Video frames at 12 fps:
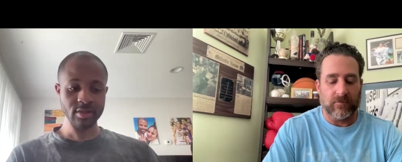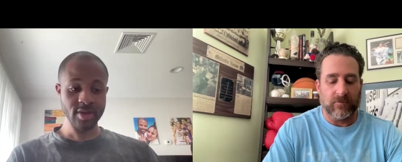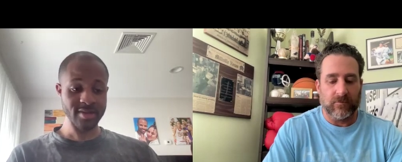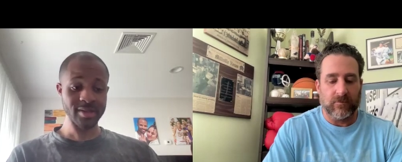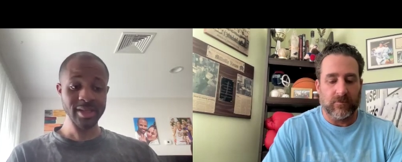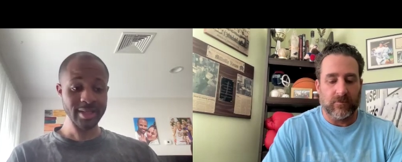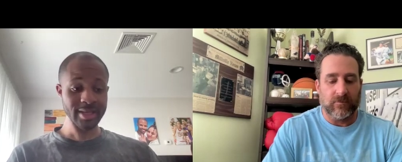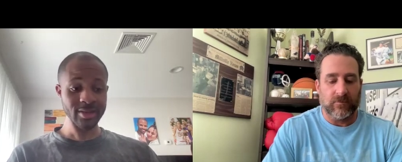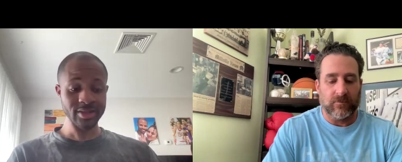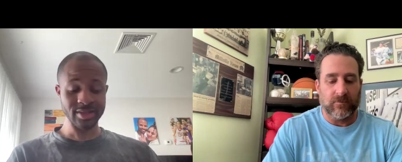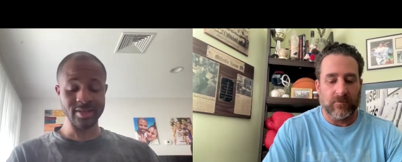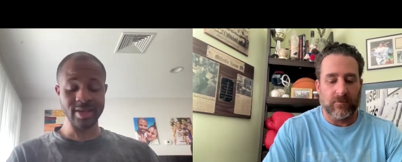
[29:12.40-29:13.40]
Speaker 1: and the rest of the
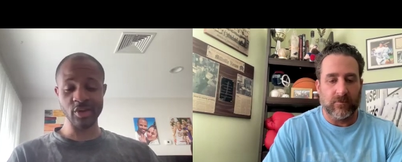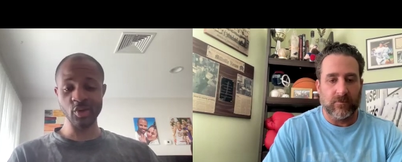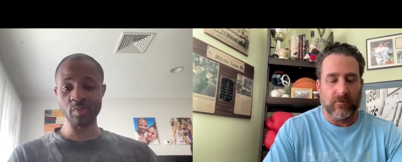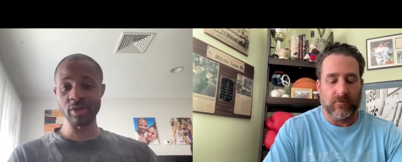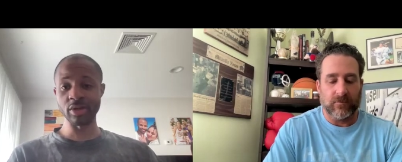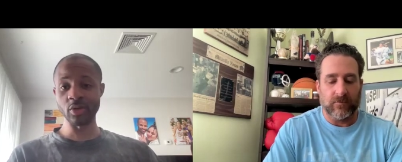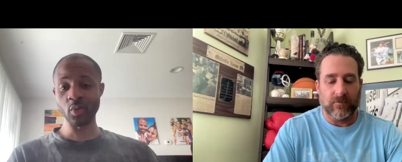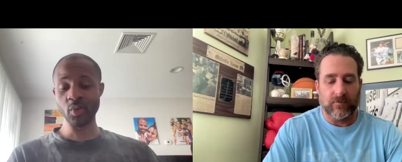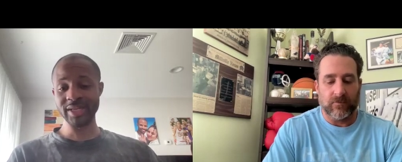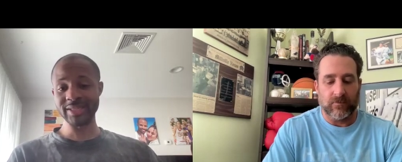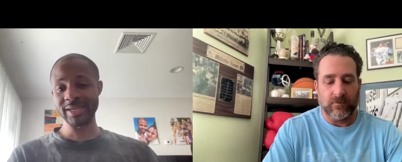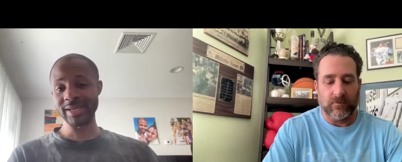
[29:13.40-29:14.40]
league. This is how you build a
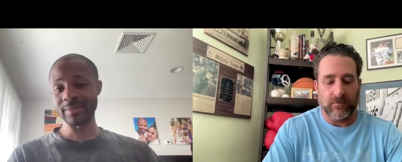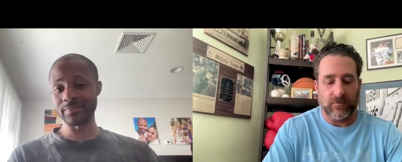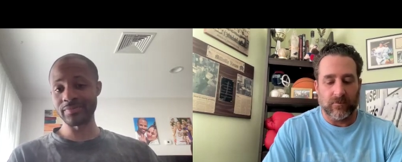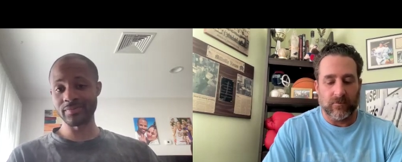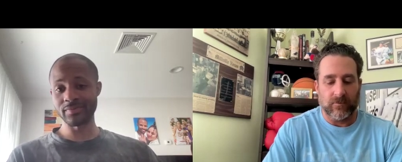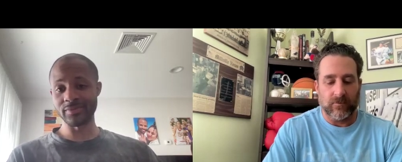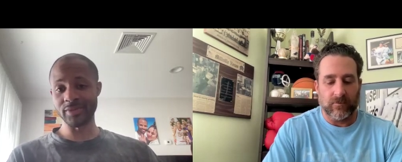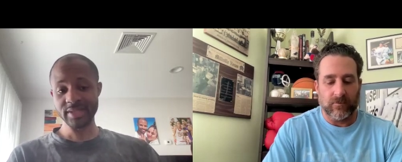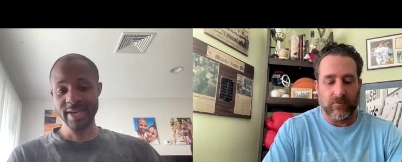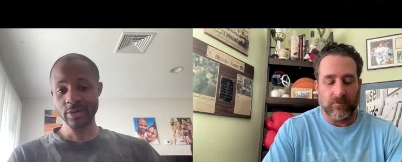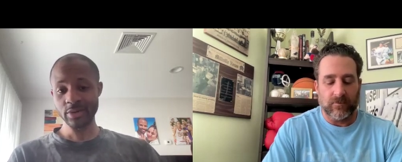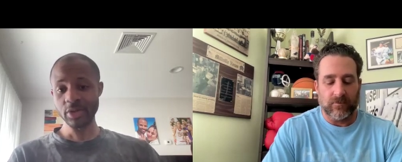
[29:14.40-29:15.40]
winning team.
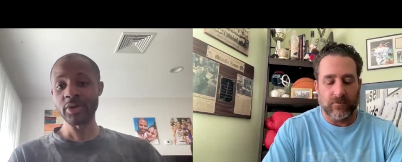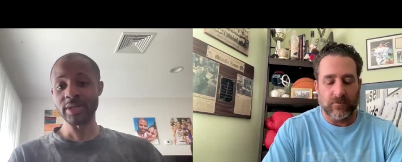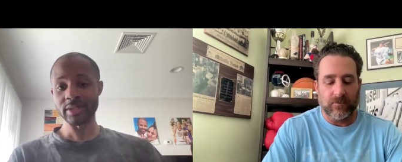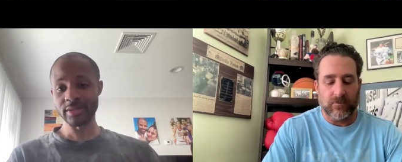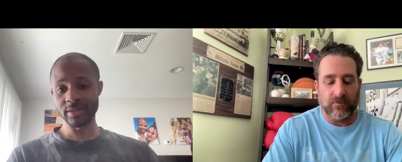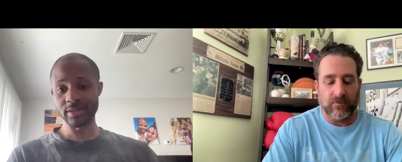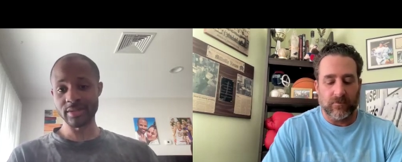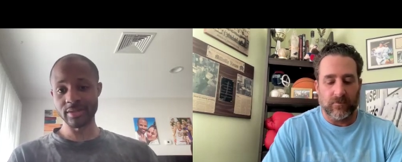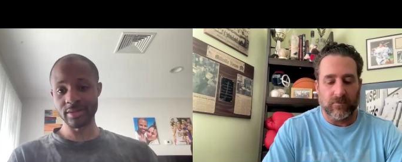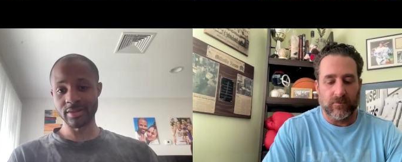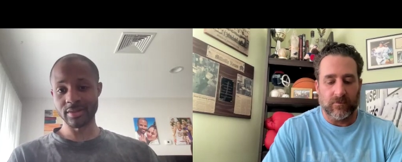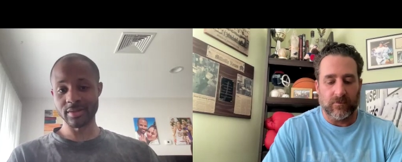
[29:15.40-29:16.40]
This is how you do it.
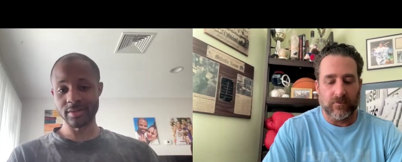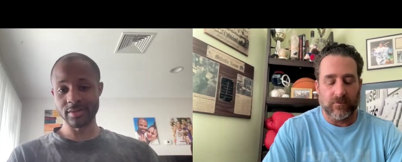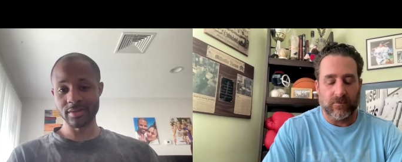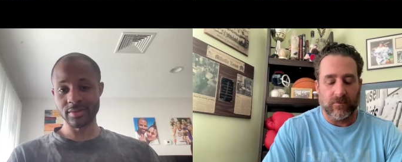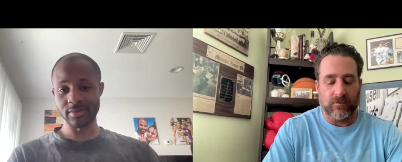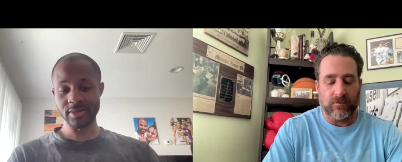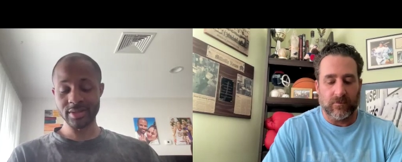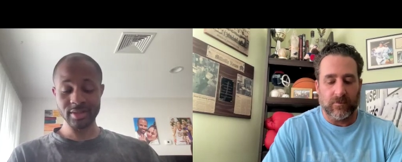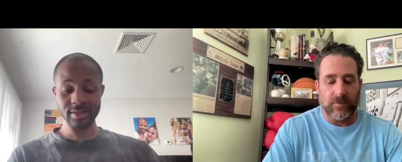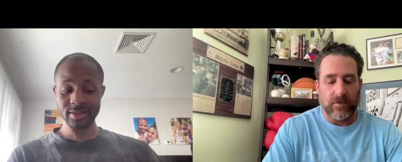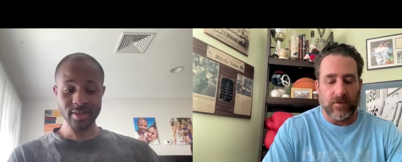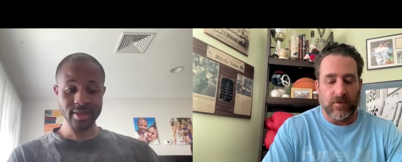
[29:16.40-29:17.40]
This
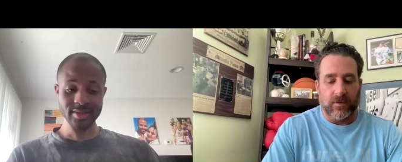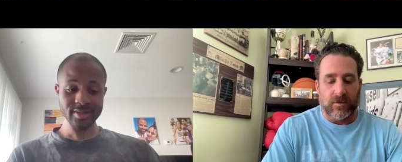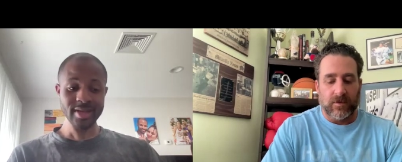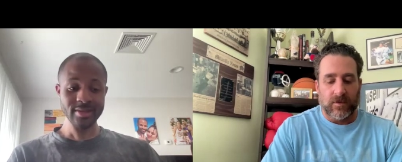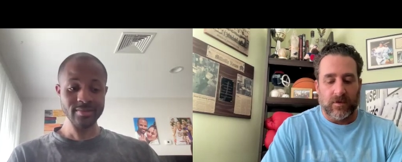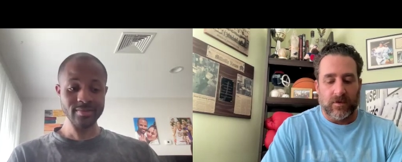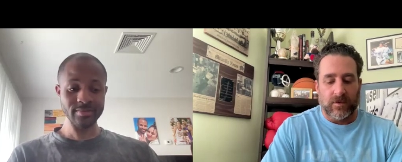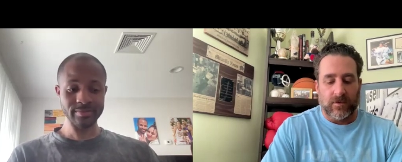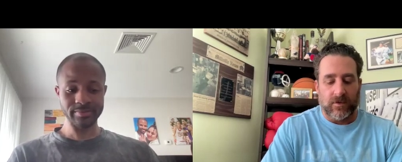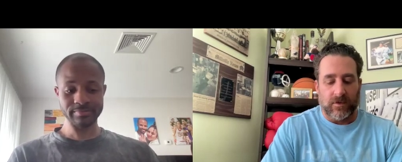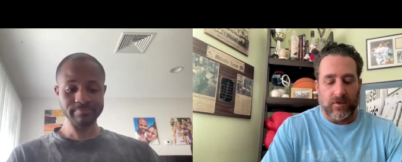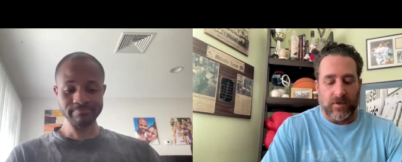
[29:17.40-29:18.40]
this this is it.
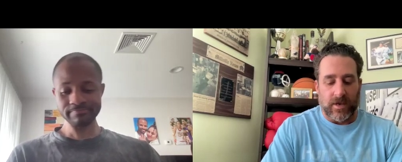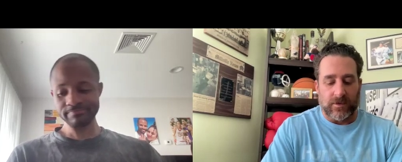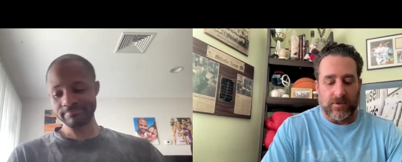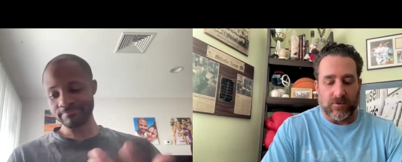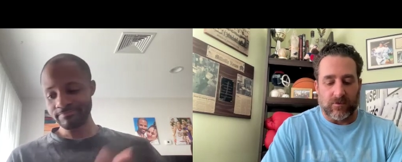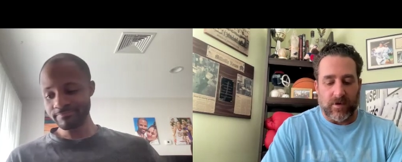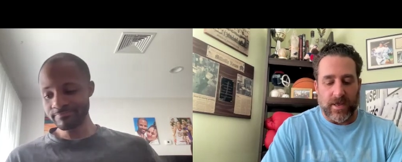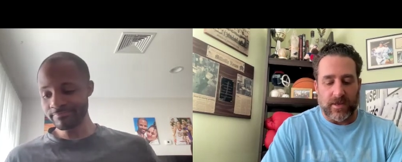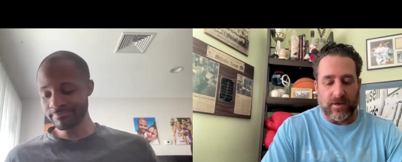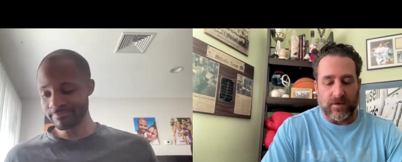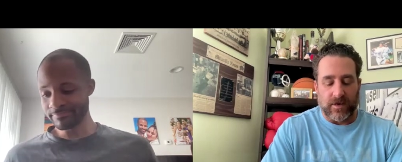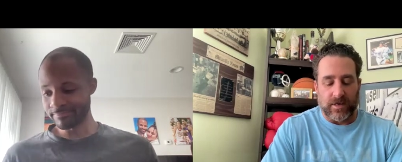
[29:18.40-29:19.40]
Speaker 2: Yeah,
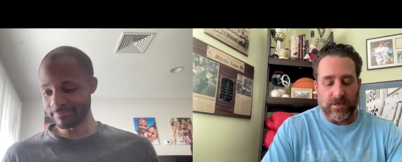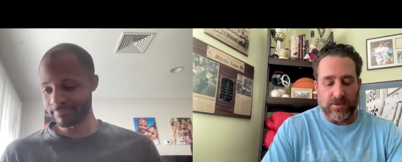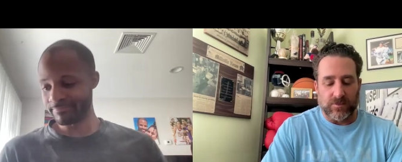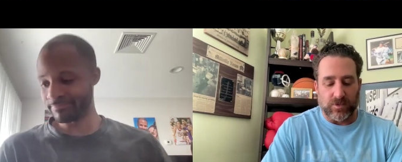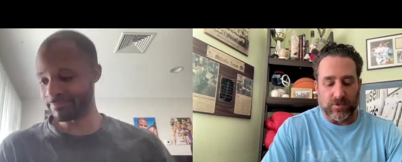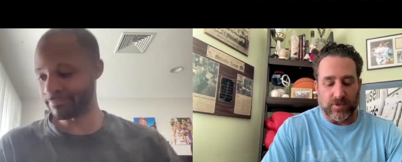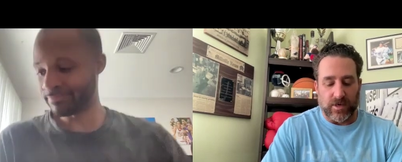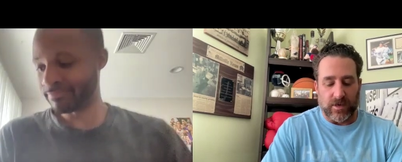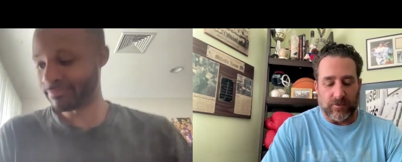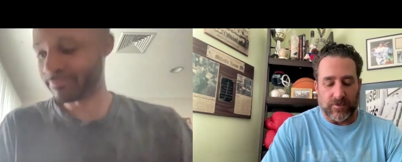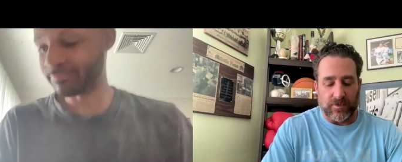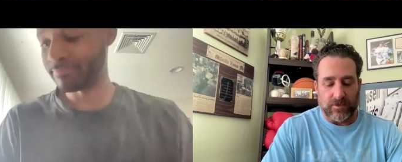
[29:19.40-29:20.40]
Durant, I just pulled it
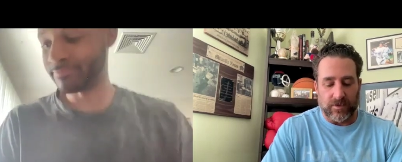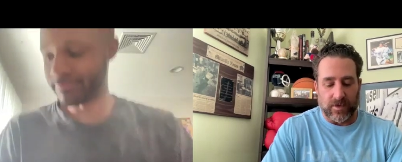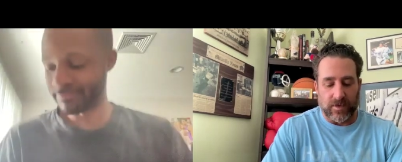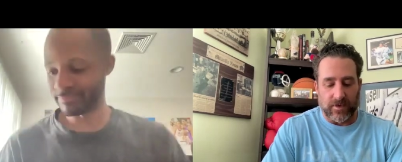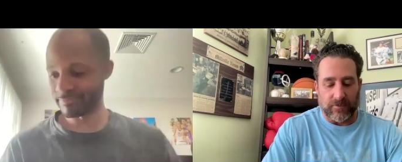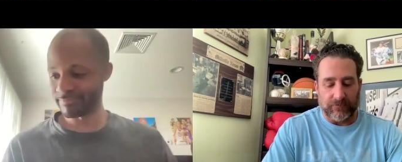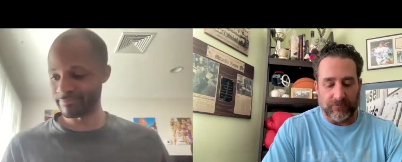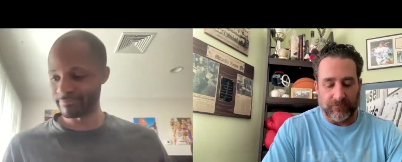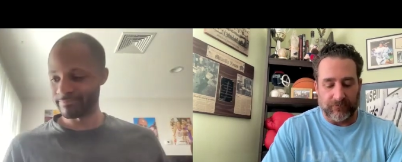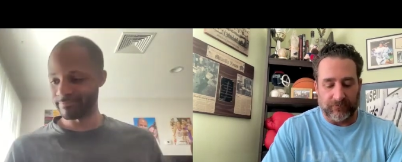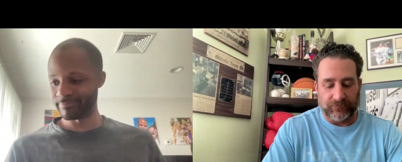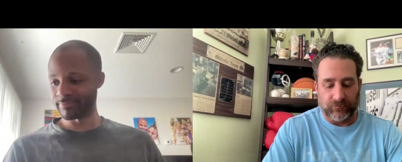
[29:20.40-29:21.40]
up. Um
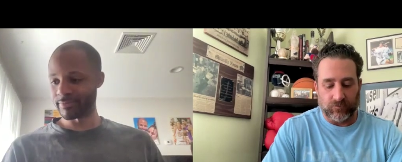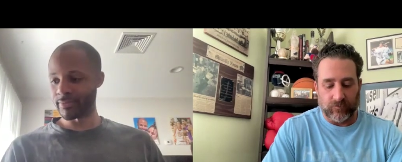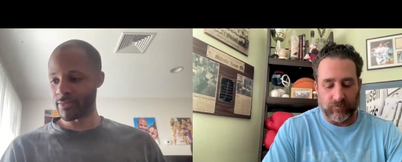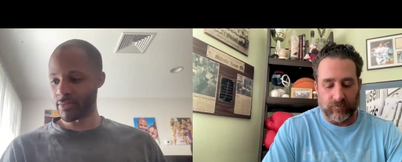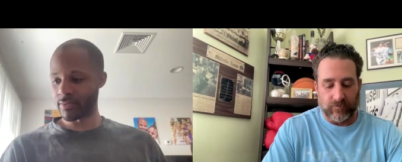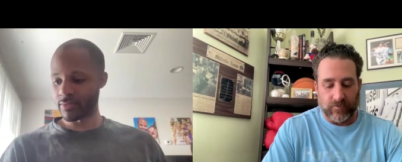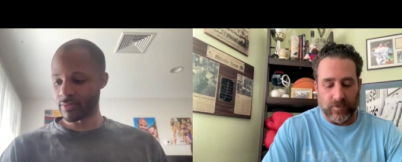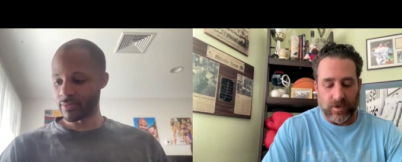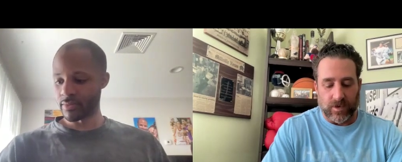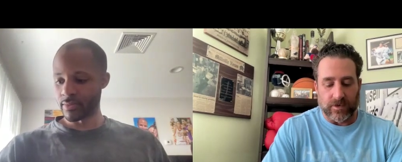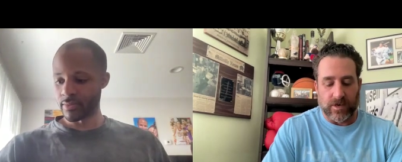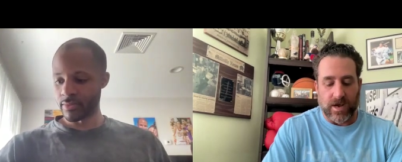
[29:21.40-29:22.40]

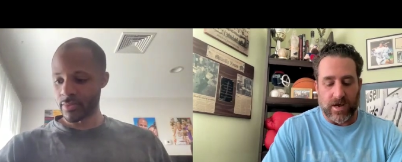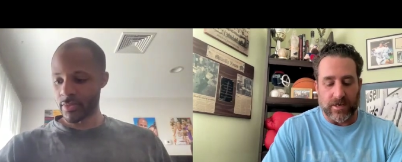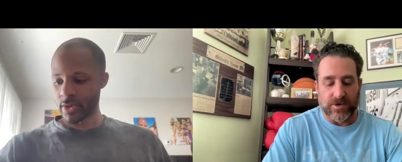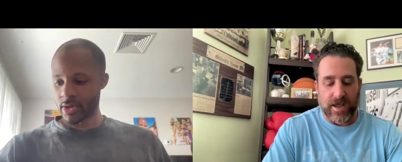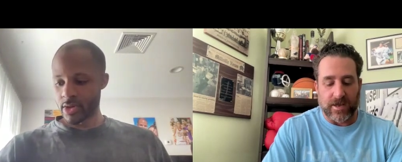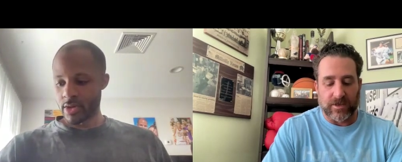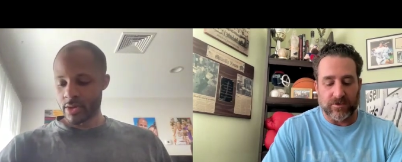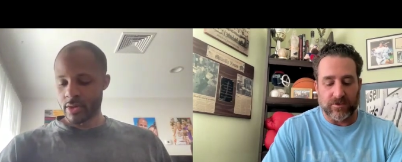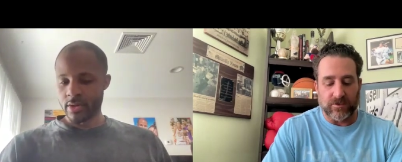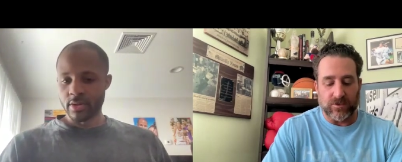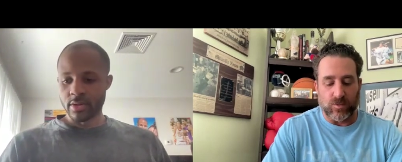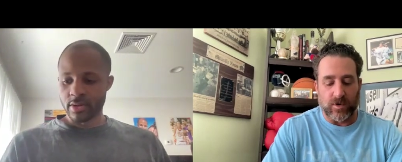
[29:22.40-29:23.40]
under contract
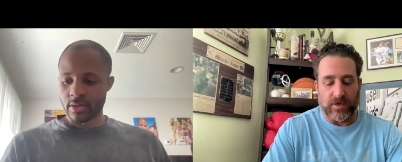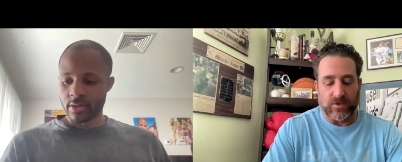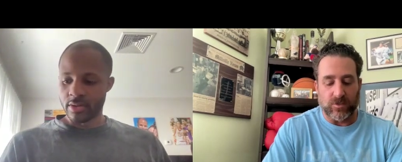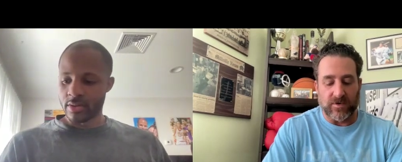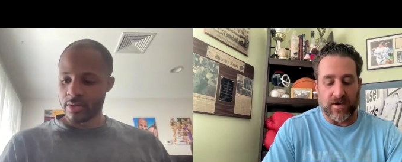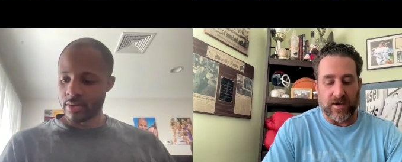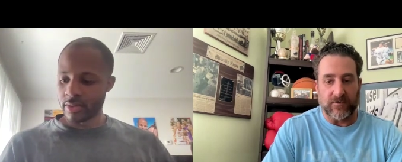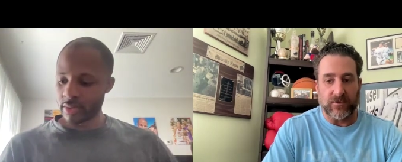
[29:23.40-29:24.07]
through 2025,